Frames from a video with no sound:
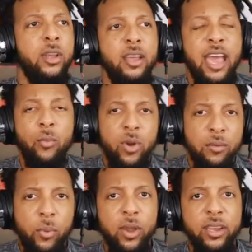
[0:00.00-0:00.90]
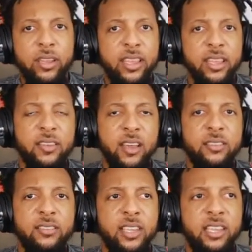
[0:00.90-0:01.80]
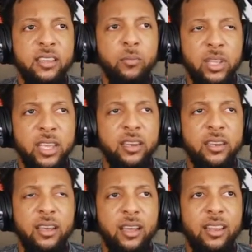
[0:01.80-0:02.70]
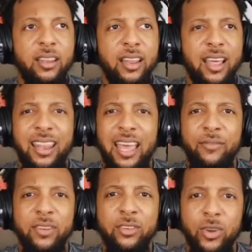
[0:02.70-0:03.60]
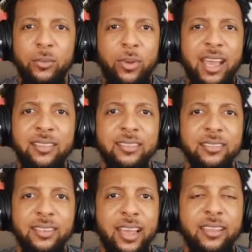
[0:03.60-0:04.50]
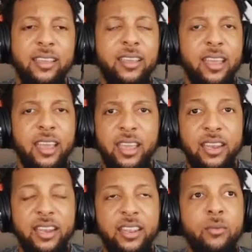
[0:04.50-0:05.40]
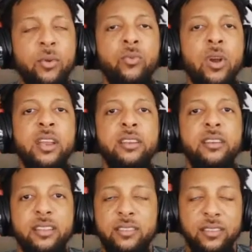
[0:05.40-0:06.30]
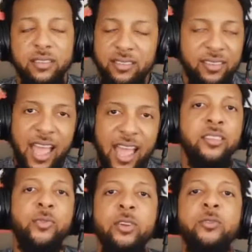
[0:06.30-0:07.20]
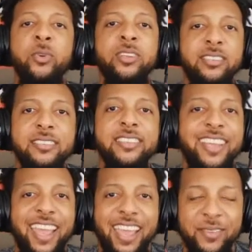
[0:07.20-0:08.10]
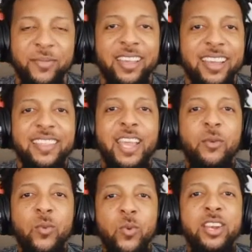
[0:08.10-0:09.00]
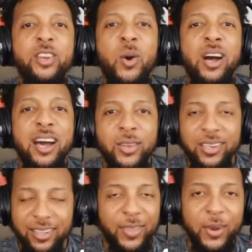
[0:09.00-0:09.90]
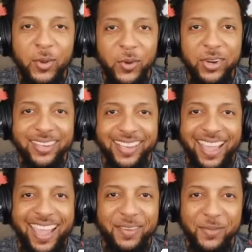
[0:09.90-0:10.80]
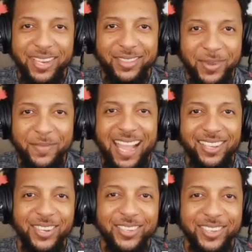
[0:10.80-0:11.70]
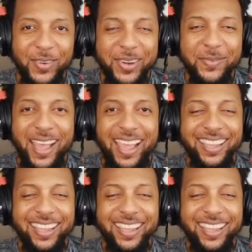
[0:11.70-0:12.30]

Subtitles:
At one point against us, he completed 11 straight passes. And they were running. This is the guy's first preseason game. They were running no huddle in the third quarter of the game with Mac Jones, the quarterback.